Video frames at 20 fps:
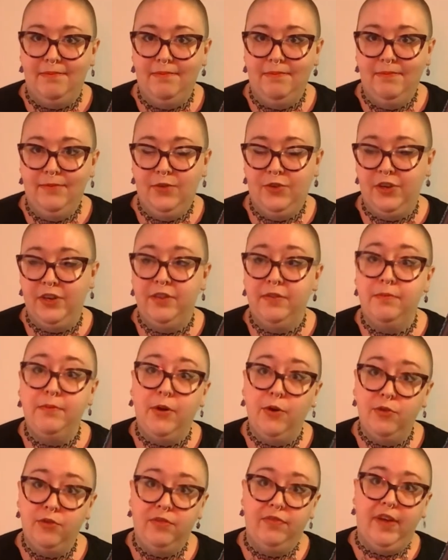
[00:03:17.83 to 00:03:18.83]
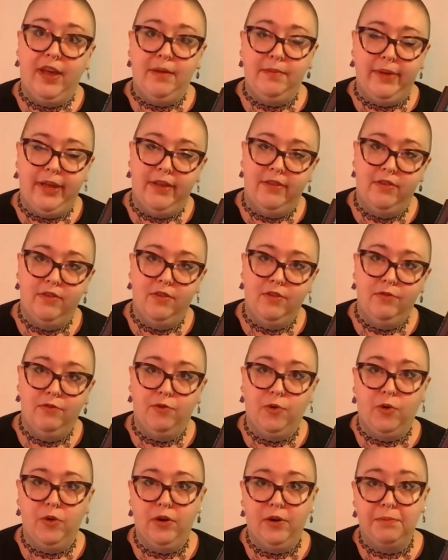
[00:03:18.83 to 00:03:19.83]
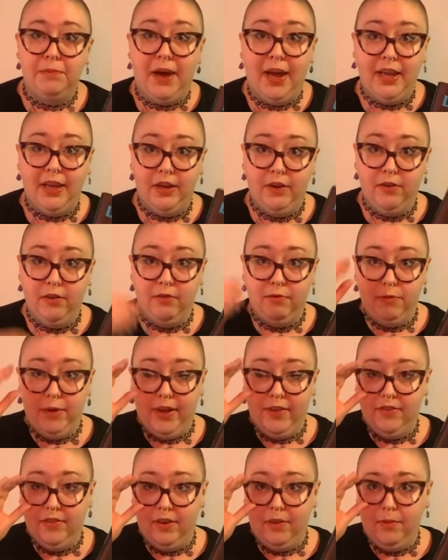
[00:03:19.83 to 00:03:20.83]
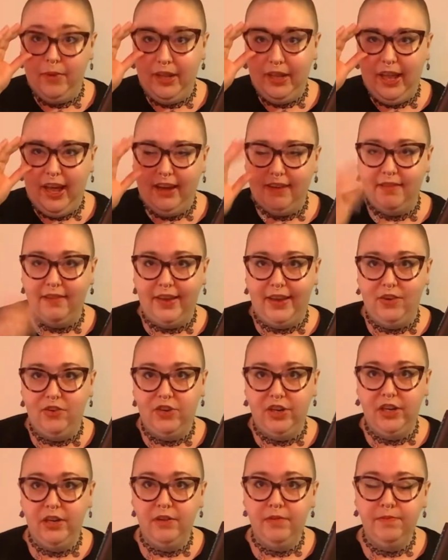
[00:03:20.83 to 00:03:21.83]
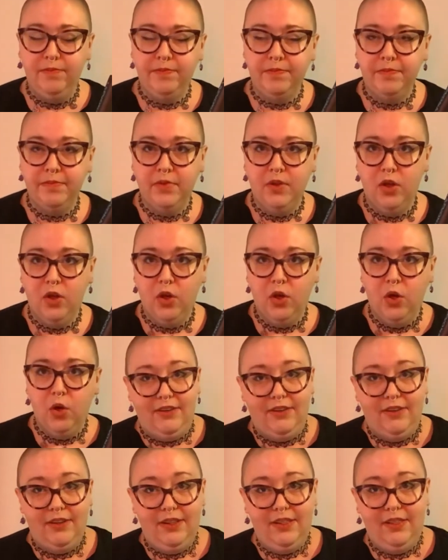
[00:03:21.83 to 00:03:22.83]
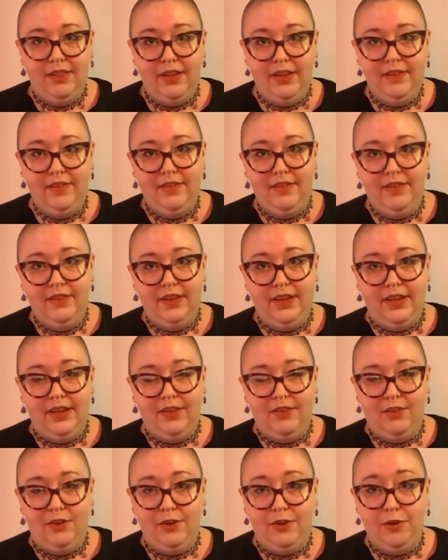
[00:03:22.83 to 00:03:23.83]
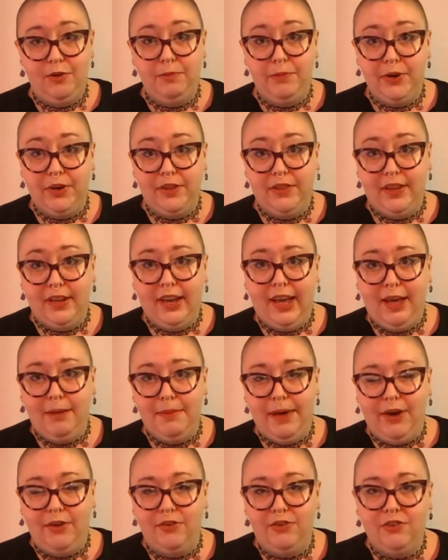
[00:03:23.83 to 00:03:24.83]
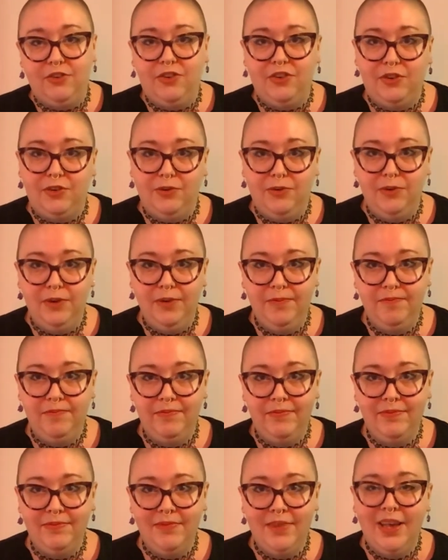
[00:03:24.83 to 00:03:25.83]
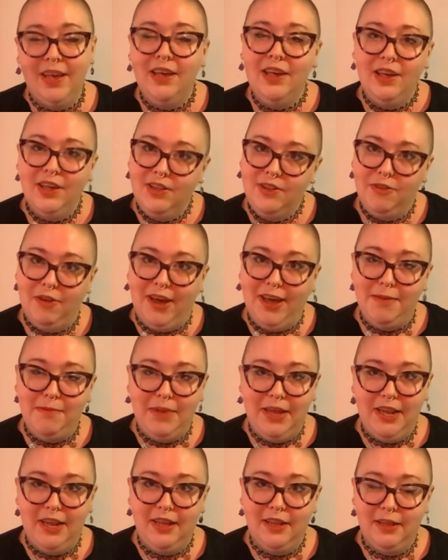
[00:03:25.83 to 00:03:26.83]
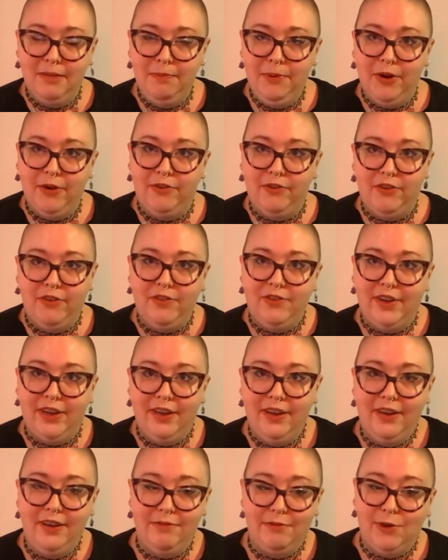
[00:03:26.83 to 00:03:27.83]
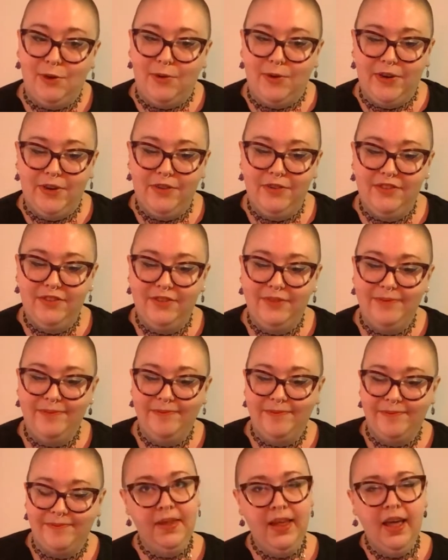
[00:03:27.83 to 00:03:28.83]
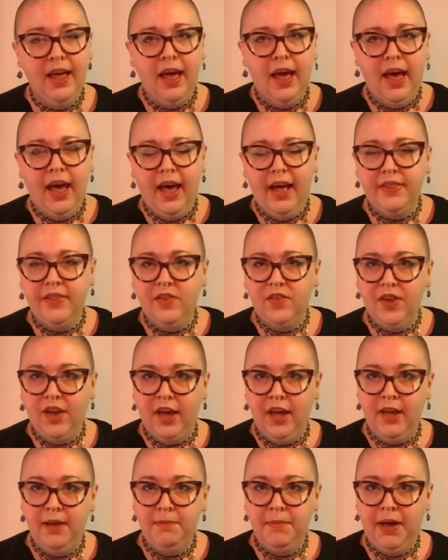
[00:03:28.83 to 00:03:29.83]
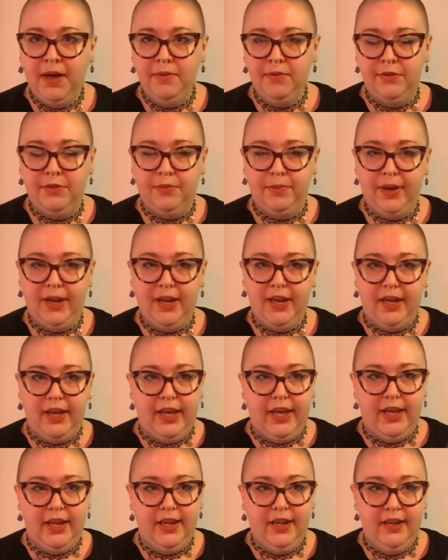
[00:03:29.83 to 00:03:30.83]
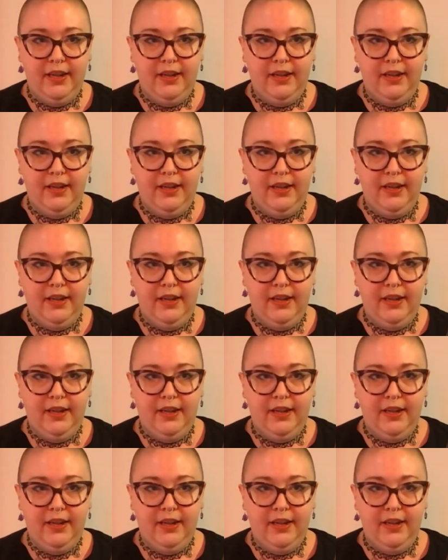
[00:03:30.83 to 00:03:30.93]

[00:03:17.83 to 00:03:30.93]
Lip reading: She's most famous for My Year of Rest and Relaxation. This is her new book that came out in June, so I immediately purchased it, of course. At the time I was reading it,